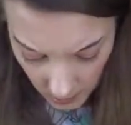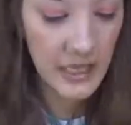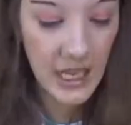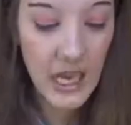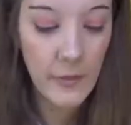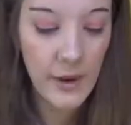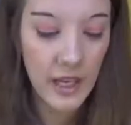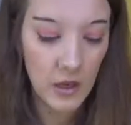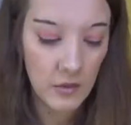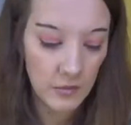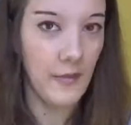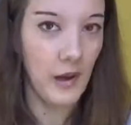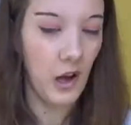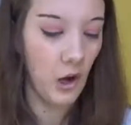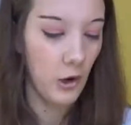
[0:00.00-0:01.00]
There we go.
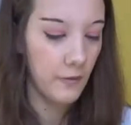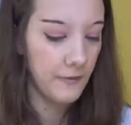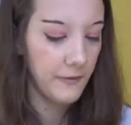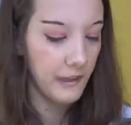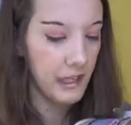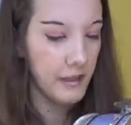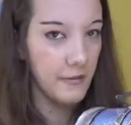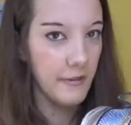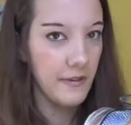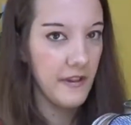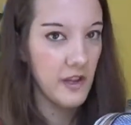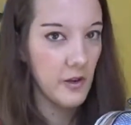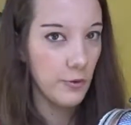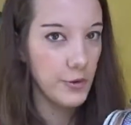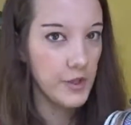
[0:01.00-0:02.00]
Hopefully with
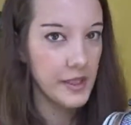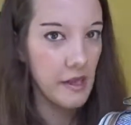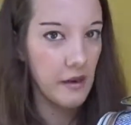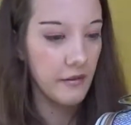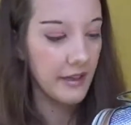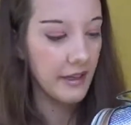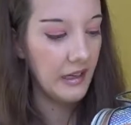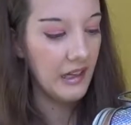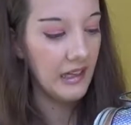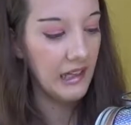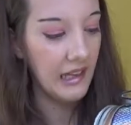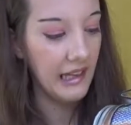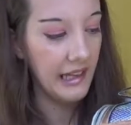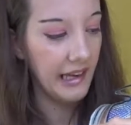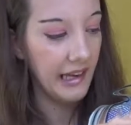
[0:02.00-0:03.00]
use that'll get a
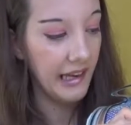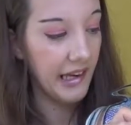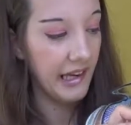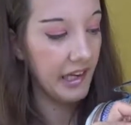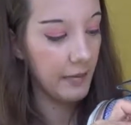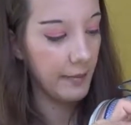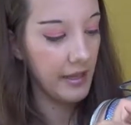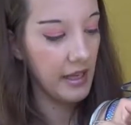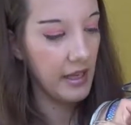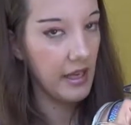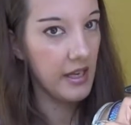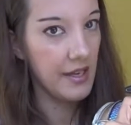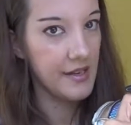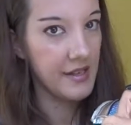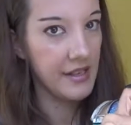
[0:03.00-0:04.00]
little bit
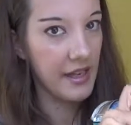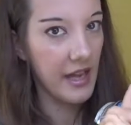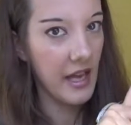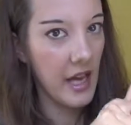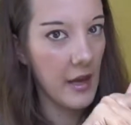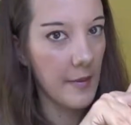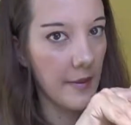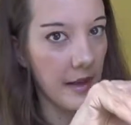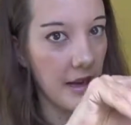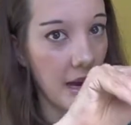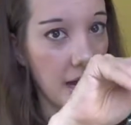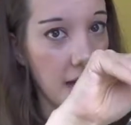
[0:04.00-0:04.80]
easier, but